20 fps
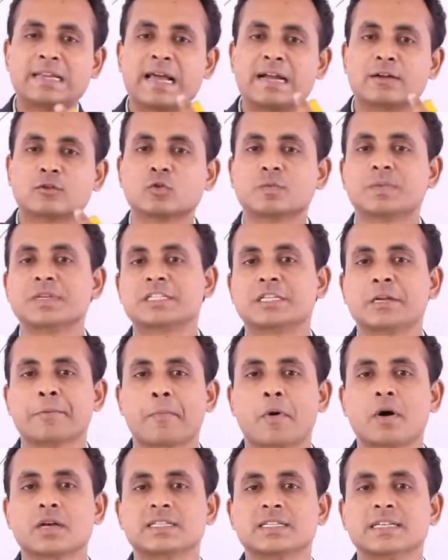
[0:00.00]
lakh rupees
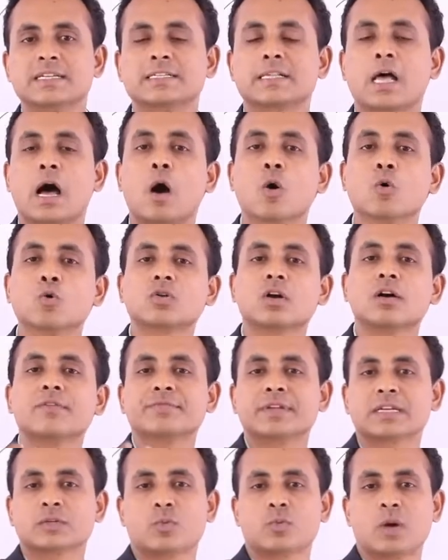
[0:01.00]
deposits. Out
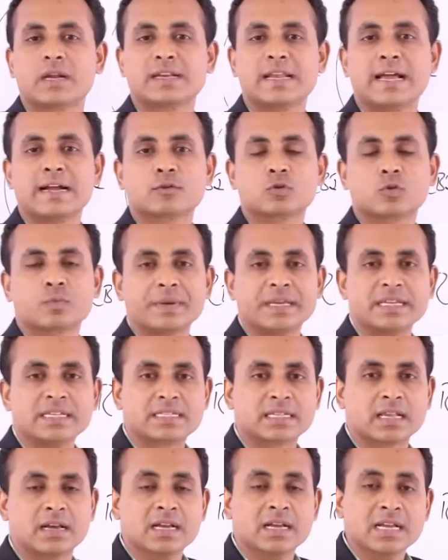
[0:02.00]
of that 1 lakh
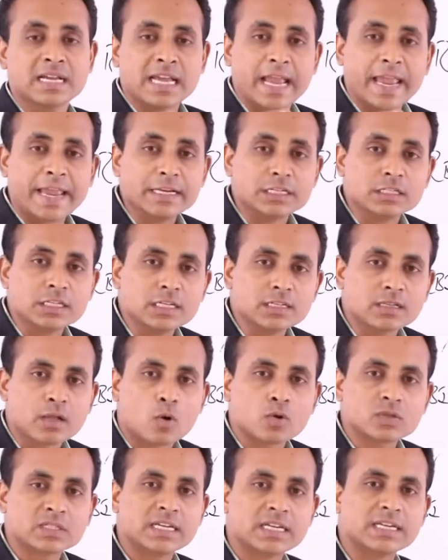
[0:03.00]
rupees,
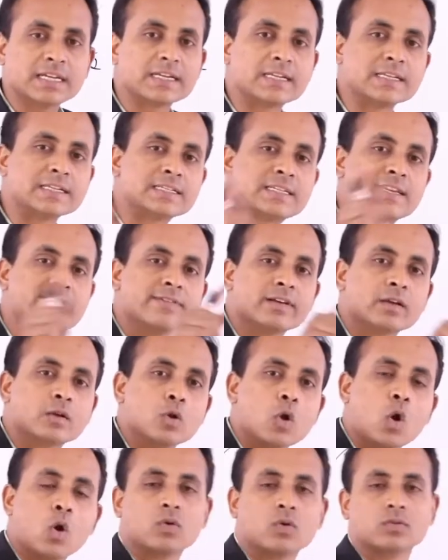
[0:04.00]
80,000 it is
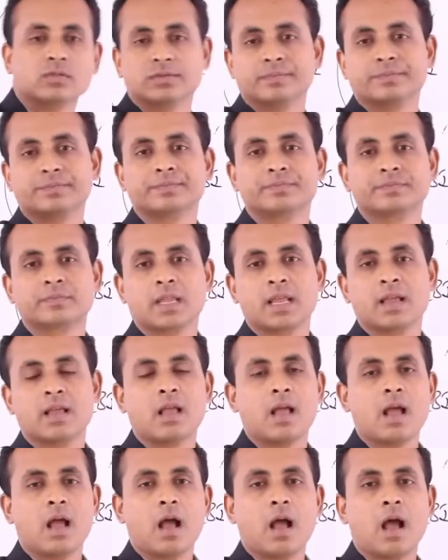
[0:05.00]
giving loan,
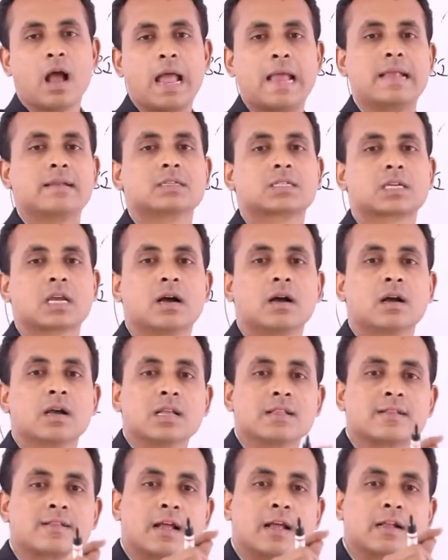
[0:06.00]
and
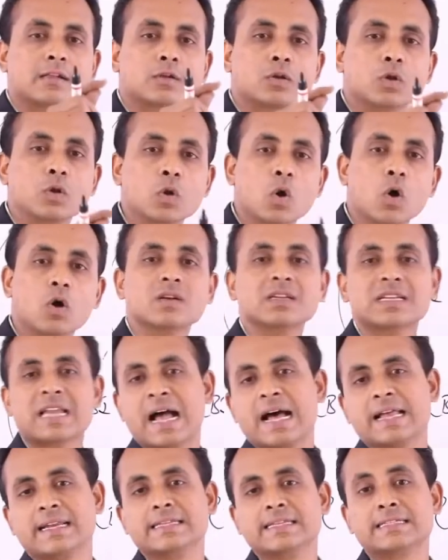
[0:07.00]
that loan
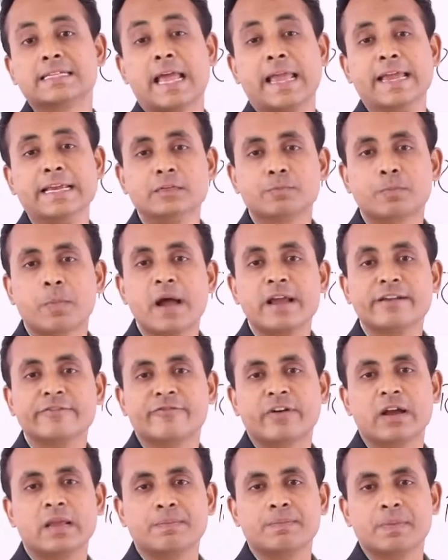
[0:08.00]
carries
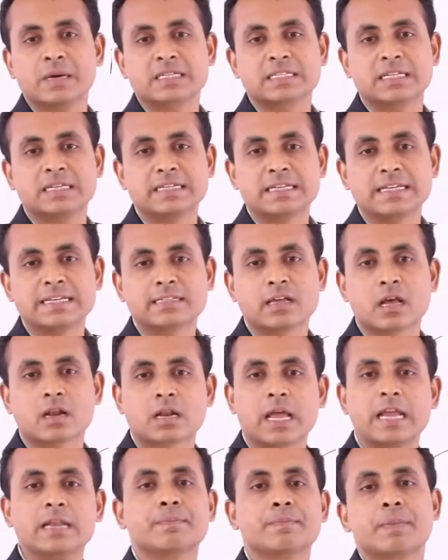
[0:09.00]
8.5% or
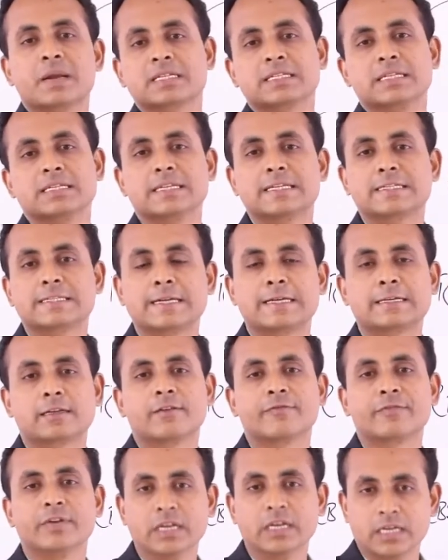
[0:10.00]
9% rate
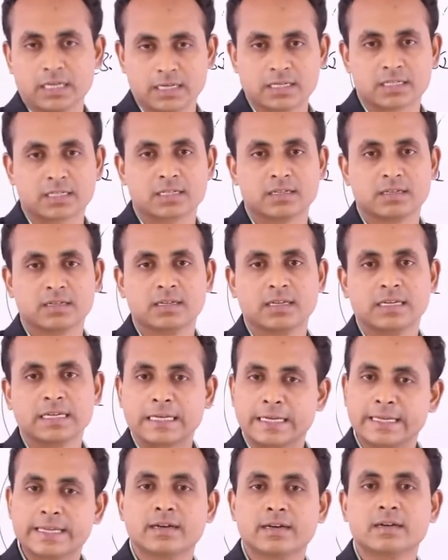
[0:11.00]
of interest.
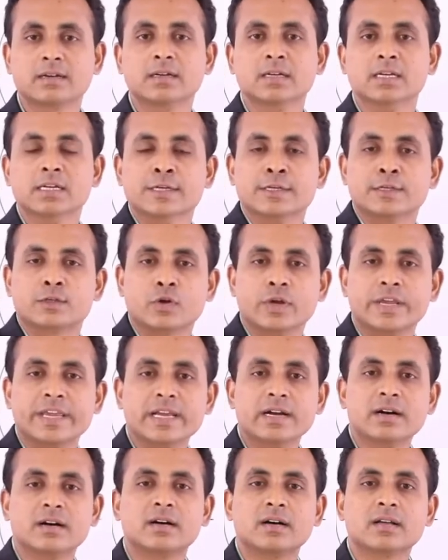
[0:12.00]
Clear? So
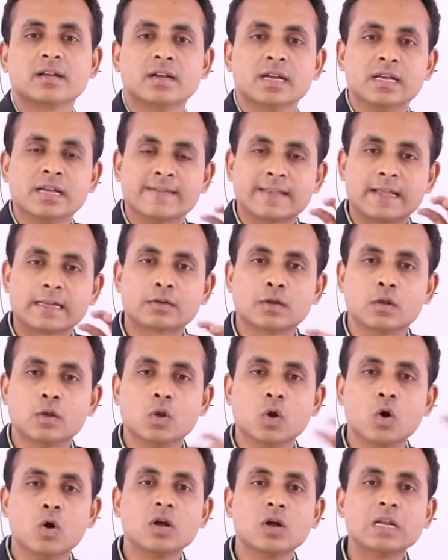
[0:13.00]
here that
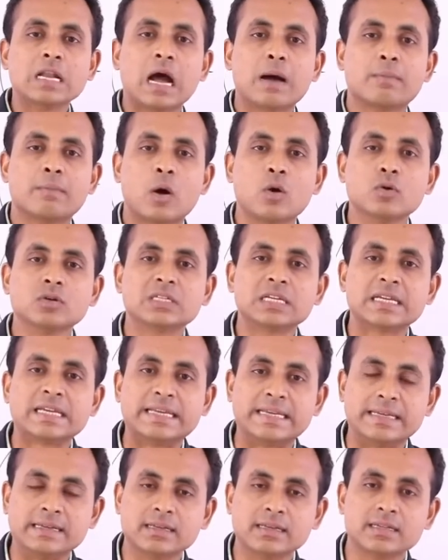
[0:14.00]
loan amount
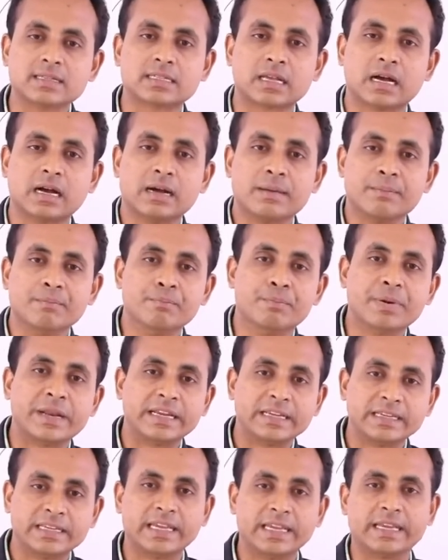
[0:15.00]
is
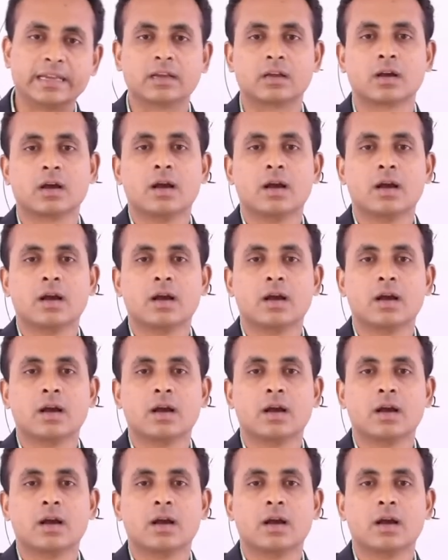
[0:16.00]
bringing